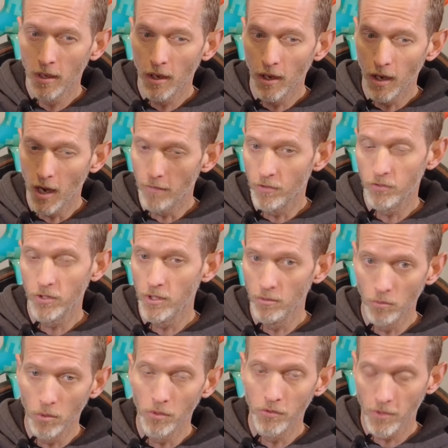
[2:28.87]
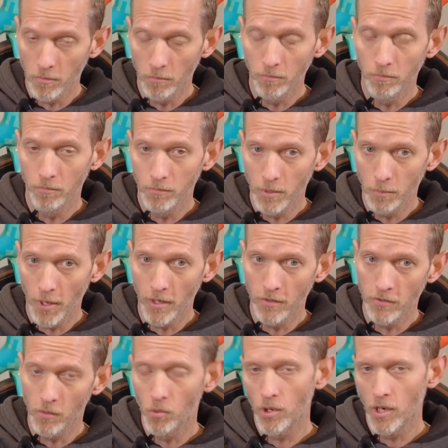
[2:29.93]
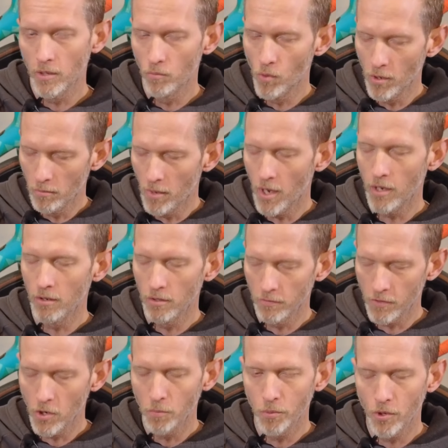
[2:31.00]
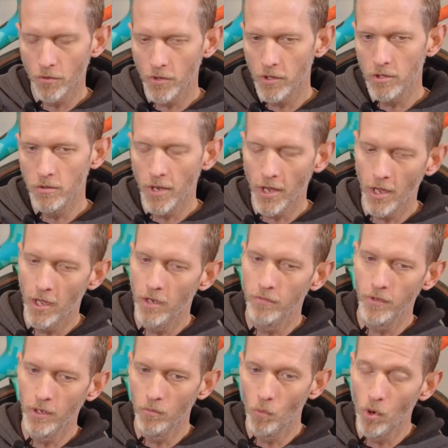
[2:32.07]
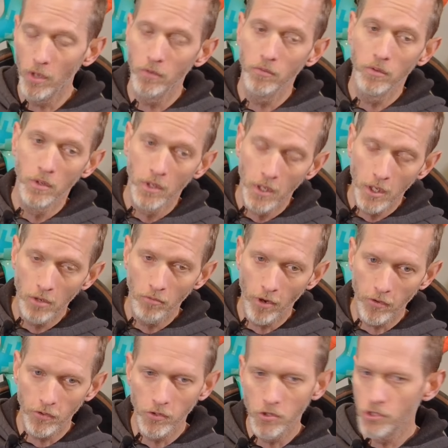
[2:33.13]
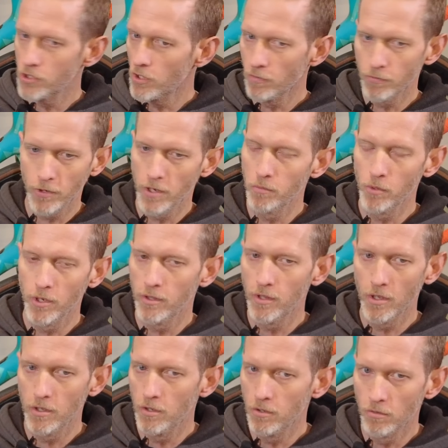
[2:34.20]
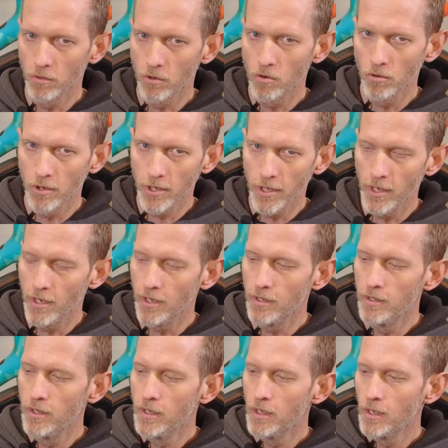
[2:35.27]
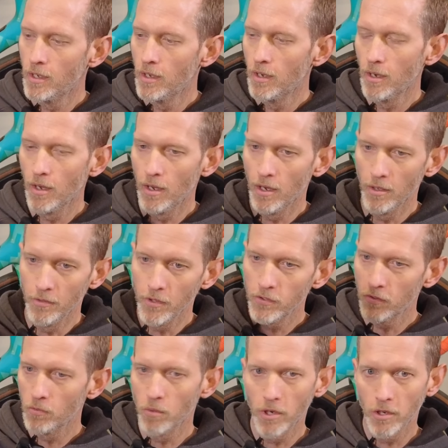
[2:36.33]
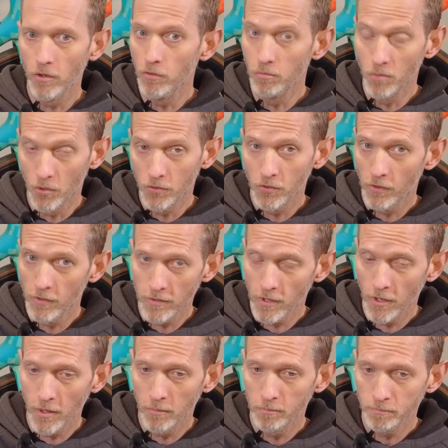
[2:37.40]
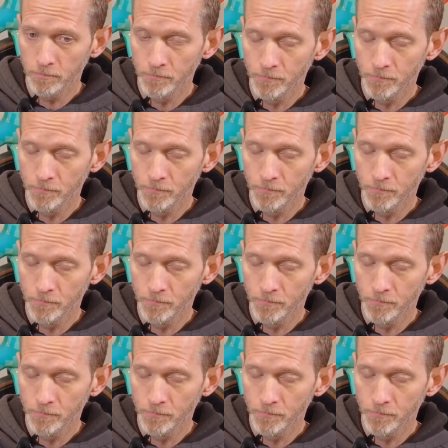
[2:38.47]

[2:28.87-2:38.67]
Obviously, it will depend somewhat on what model of GoPro that you have and what resolution and frame rate that you're recording at. This is the one I use most of the time.